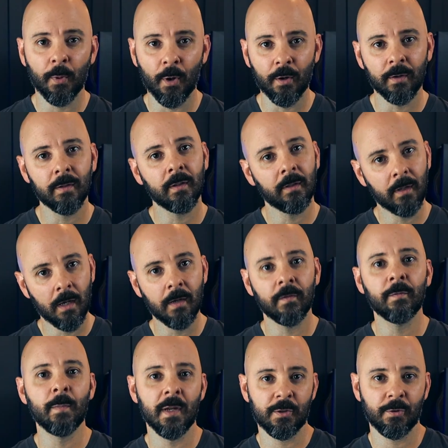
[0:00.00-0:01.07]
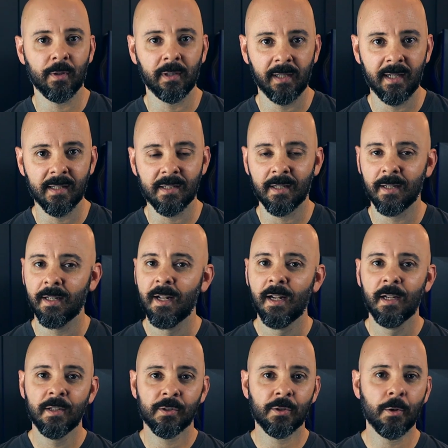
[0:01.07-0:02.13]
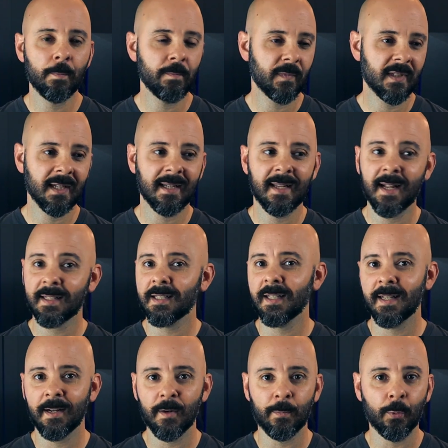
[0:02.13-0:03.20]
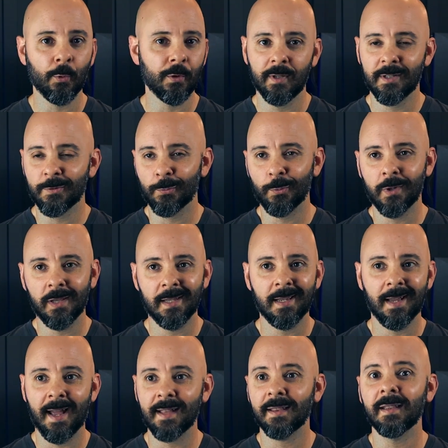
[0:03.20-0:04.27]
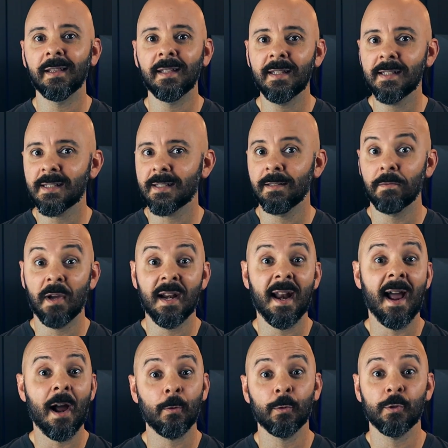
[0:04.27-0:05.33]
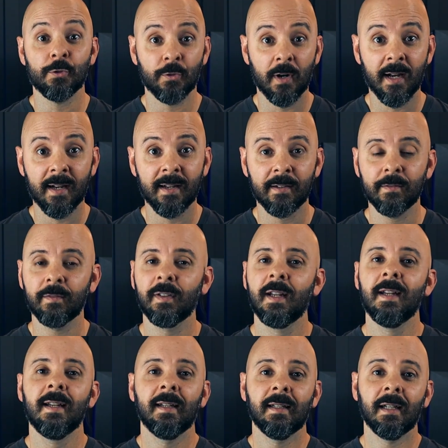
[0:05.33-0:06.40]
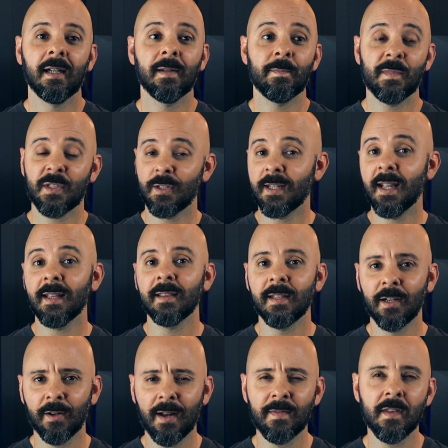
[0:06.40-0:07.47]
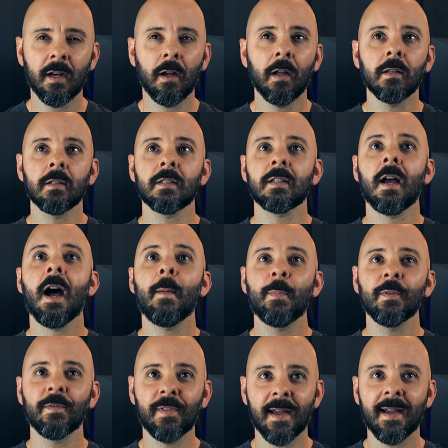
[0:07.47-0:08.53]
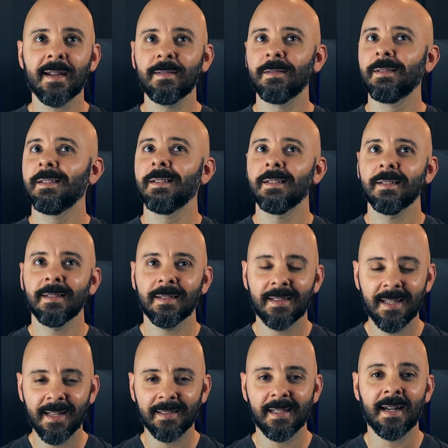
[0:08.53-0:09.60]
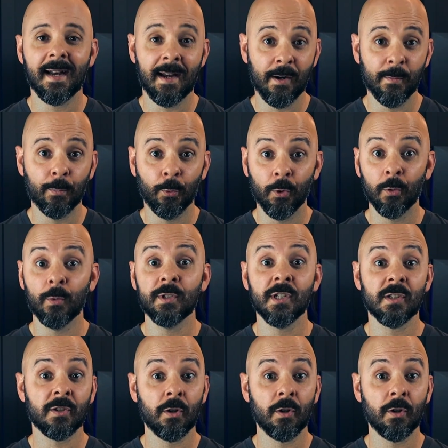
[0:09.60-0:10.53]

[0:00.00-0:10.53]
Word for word: part of Metro Atlanta. So to get to the airport, it's really at least an hour drive to get there. And then on top of that, the Atlanta airport, which is